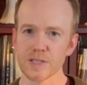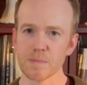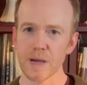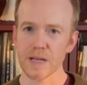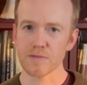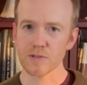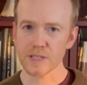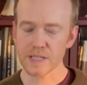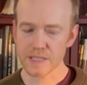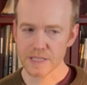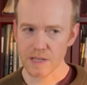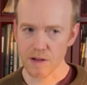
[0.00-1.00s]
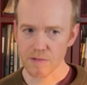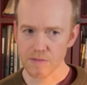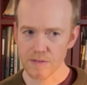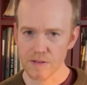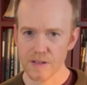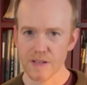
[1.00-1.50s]
the painful knee
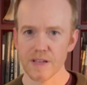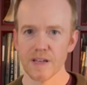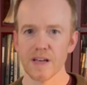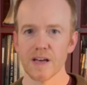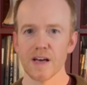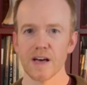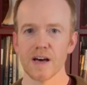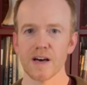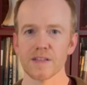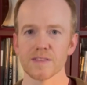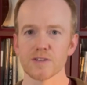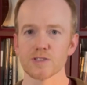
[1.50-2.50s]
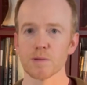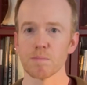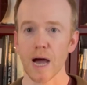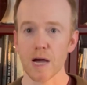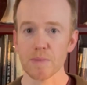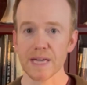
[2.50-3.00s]
itself. There's the
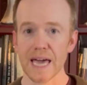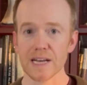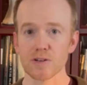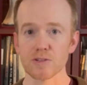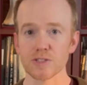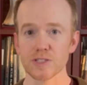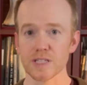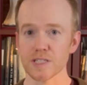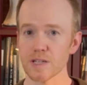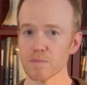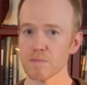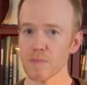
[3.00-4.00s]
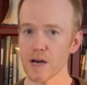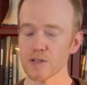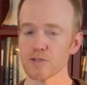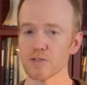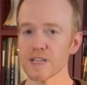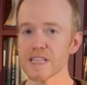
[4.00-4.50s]
biomechanical system
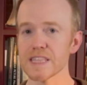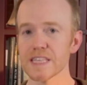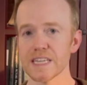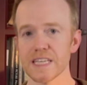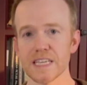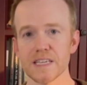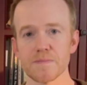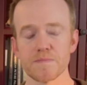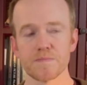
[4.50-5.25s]
underneath the knee.